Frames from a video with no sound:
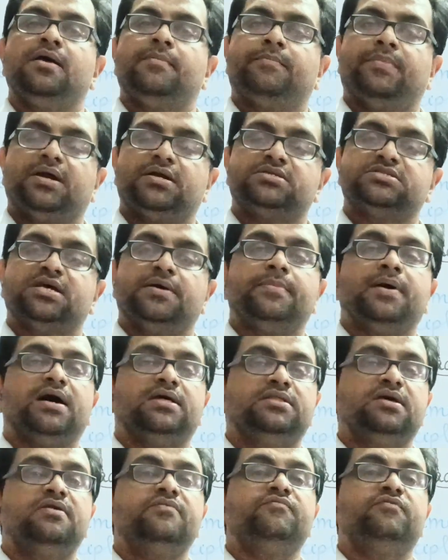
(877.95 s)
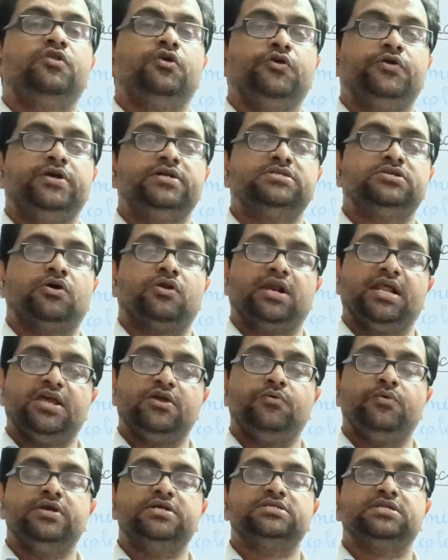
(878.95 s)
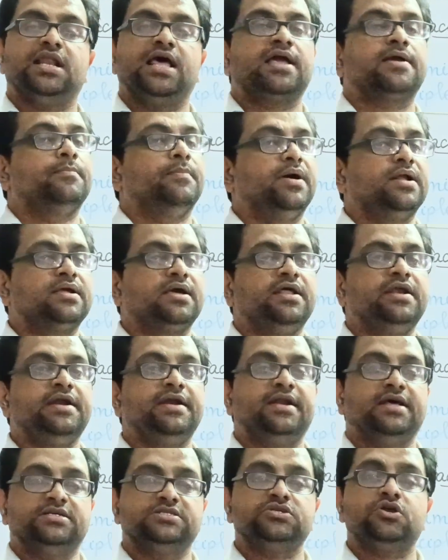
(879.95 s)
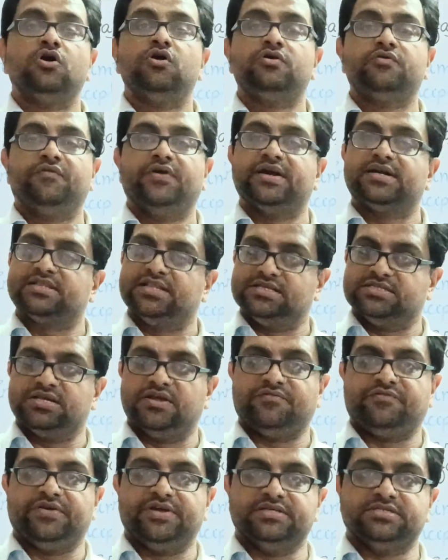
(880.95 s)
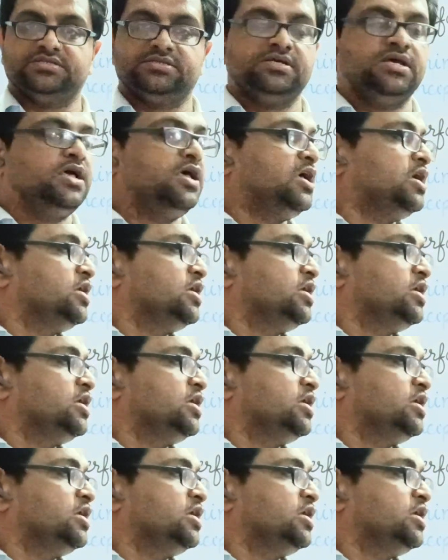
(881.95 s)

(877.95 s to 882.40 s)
but some other fluids or liquids like mercury does not wet the surface.